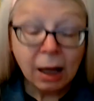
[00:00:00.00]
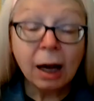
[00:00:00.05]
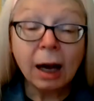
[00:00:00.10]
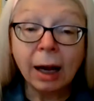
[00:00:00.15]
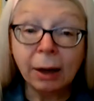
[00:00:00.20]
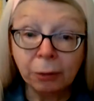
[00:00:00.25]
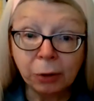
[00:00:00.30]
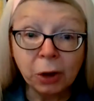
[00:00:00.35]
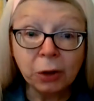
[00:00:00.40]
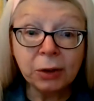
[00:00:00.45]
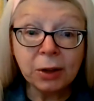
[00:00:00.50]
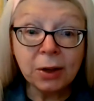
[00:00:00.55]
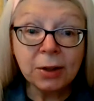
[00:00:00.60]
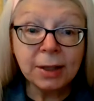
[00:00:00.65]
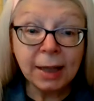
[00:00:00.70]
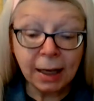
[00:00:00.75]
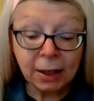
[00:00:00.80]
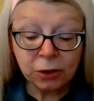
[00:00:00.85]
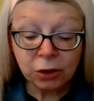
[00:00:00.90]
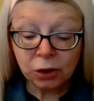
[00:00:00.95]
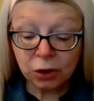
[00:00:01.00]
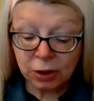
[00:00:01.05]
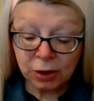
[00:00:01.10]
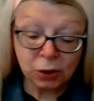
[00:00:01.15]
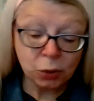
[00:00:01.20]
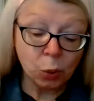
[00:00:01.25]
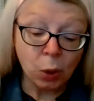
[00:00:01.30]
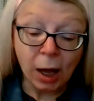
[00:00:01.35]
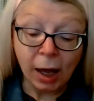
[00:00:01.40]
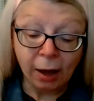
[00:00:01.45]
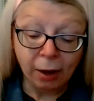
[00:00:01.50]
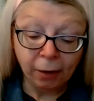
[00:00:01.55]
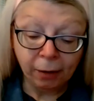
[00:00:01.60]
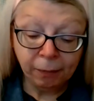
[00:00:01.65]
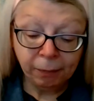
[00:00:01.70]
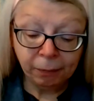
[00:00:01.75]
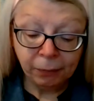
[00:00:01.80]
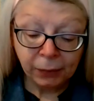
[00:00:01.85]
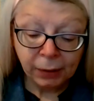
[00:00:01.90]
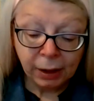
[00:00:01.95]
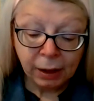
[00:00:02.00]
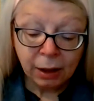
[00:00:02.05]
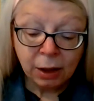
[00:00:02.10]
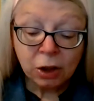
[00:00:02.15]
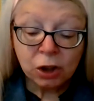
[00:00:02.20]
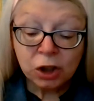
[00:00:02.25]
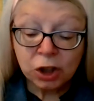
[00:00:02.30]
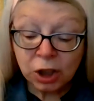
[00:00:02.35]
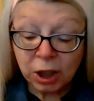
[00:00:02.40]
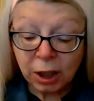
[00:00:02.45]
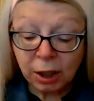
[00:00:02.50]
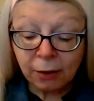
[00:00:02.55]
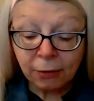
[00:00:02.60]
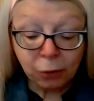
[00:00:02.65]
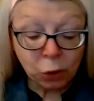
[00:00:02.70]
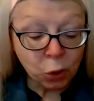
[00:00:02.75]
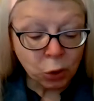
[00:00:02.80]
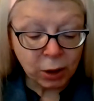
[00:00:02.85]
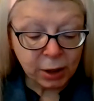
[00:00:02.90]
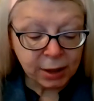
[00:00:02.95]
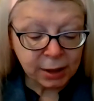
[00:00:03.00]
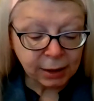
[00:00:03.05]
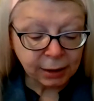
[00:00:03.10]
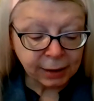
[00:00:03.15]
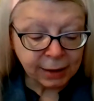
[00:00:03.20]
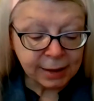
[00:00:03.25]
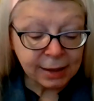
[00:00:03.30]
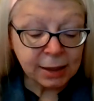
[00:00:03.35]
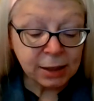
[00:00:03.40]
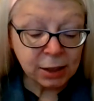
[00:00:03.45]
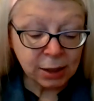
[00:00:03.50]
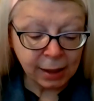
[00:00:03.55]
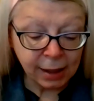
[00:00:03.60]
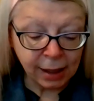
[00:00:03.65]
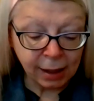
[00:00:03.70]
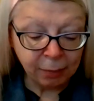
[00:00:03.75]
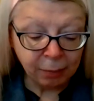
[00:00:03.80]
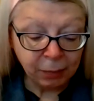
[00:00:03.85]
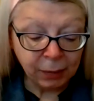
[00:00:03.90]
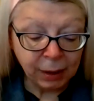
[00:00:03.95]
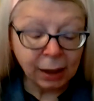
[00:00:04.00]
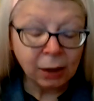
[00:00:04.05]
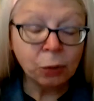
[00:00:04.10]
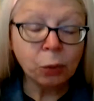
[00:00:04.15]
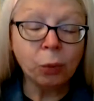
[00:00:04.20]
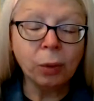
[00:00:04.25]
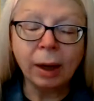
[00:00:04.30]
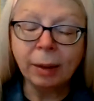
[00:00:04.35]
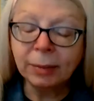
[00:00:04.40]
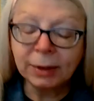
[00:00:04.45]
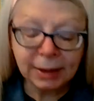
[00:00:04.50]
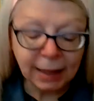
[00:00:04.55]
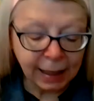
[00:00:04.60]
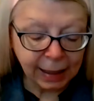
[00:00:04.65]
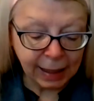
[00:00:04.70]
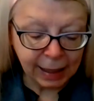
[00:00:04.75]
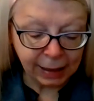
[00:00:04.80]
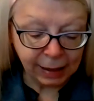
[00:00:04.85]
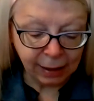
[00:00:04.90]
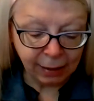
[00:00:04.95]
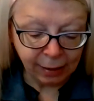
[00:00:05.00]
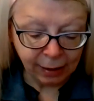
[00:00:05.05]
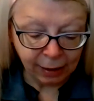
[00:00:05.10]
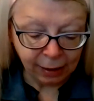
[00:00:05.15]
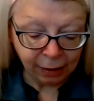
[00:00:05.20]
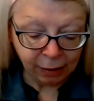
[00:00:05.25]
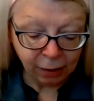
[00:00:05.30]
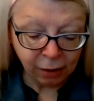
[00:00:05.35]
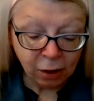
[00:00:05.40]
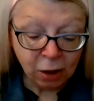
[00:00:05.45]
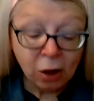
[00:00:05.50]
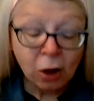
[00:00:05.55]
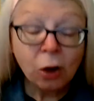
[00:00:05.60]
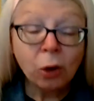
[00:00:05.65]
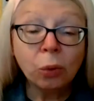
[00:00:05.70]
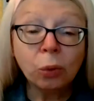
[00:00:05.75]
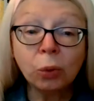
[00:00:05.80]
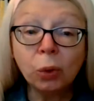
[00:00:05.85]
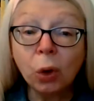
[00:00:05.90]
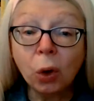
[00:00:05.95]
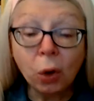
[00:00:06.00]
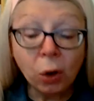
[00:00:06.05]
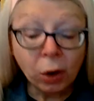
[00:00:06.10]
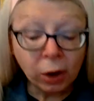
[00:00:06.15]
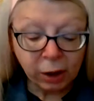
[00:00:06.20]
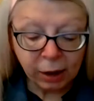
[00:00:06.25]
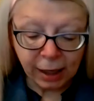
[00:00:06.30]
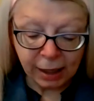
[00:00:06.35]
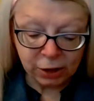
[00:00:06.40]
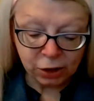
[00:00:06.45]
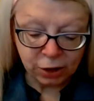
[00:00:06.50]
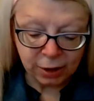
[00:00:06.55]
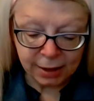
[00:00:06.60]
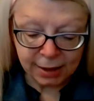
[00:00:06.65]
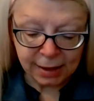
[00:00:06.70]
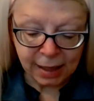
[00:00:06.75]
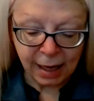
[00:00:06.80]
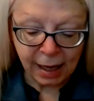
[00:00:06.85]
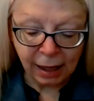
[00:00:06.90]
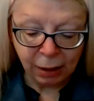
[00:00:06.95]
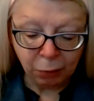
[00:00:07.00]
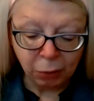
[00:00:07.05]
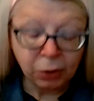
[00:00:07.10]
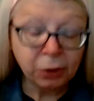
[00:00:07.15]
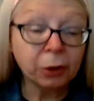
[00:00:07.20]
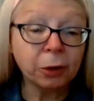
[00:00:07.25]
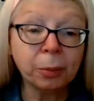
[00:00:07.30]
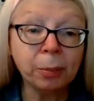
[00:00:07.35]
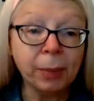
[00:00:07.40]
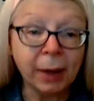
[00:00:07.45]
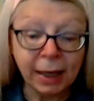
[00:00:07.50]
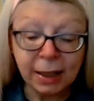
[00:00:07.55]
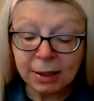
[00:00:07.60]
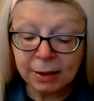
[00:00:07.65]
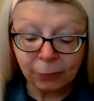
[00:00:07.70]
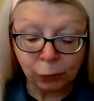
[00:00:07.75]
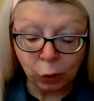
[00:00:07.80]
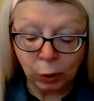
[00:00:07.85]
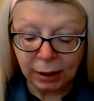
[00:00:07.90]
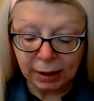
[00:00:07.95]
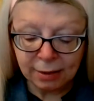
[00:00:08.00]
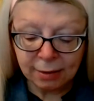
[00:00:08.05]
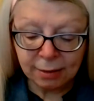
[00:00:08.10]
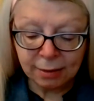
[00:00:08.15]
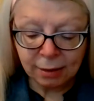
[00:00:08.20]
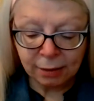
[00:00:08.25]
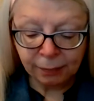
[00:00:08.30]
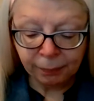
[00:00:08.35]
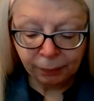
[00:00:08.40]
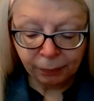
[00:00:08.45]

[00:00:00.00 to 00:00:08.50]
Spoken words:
I wrote those answers as well. She, of course, listened to them and wept like anything, roared, I should say, with her bass voice.